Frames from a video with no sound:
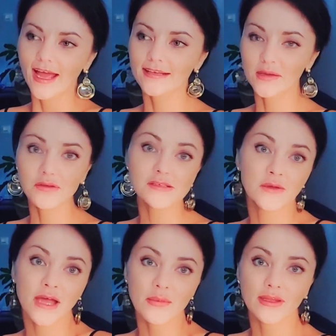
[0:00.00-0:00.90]
And I'm
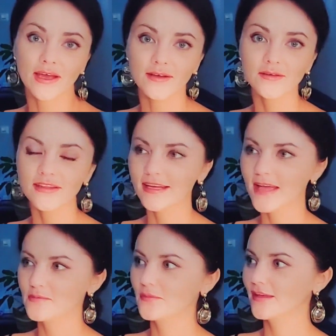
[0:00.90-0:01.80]
so happy now that
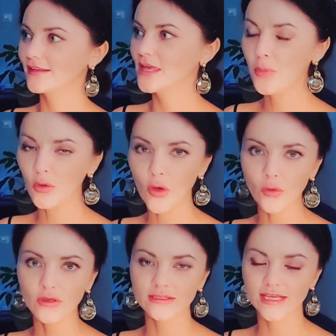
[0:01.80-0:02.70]
I'm keep on
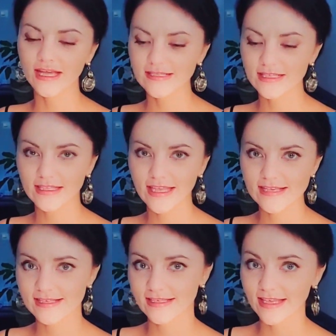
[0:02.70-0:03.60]
going next and
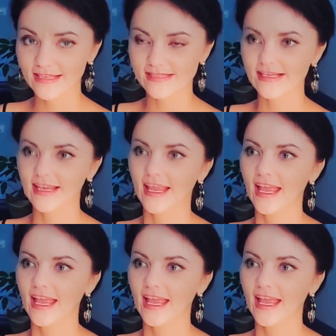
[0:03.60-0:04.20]
next and next.